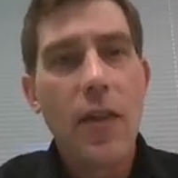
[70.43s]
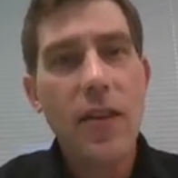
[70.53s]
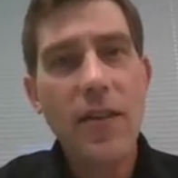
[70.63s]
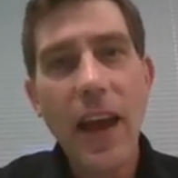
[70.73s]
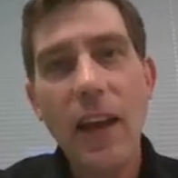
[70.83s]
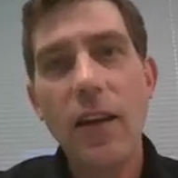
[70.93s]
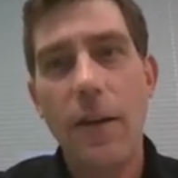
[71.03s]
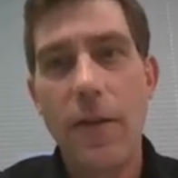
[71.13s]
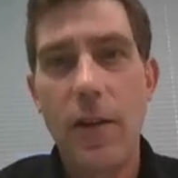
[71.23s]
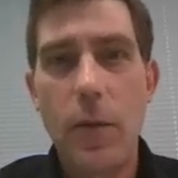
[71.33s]
The second
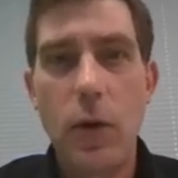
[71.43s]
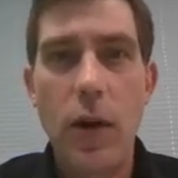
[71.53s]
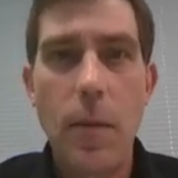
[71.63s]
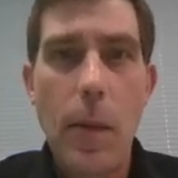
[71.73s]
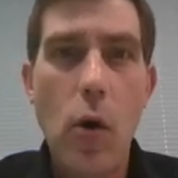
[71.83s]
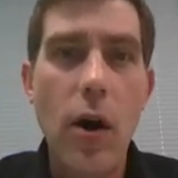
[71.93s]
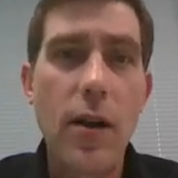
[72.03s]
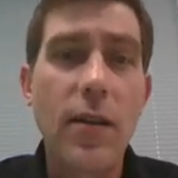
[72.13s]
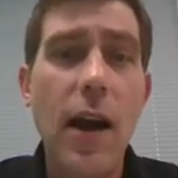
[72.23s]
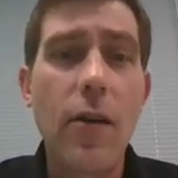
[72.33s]
difference between a memoir and
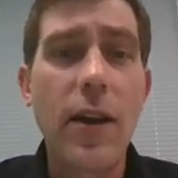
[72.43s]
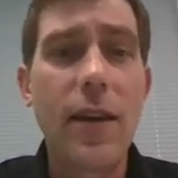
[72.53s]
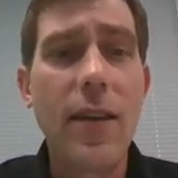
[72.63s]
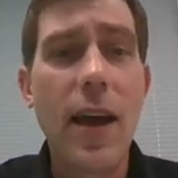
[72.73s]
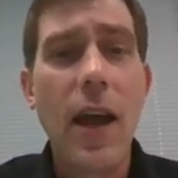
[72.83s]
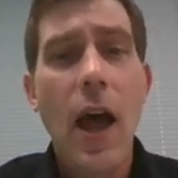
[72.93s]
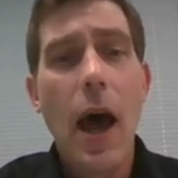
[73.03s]
a diary is that